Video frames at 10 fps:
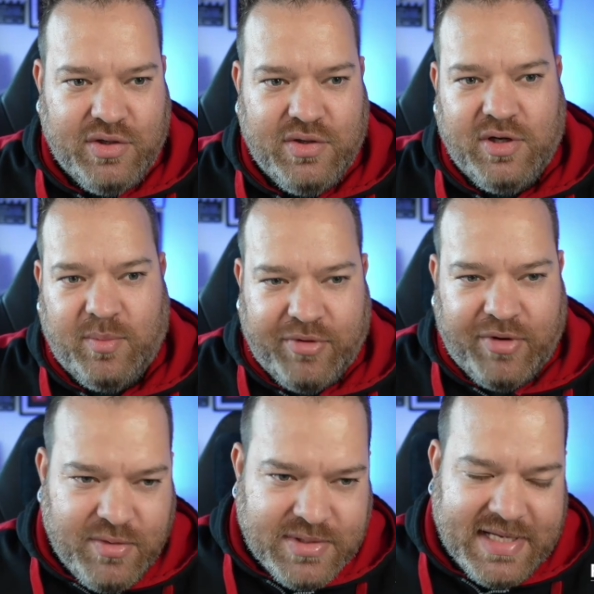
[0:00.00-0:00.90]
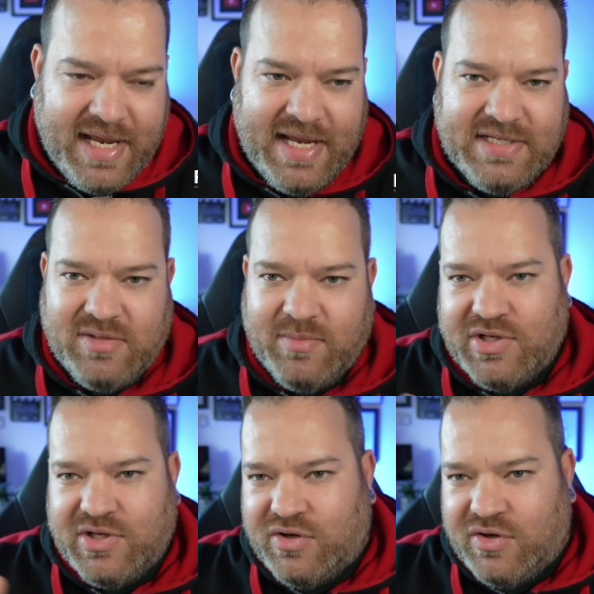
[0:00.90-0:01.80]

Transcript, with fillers: your process, some of the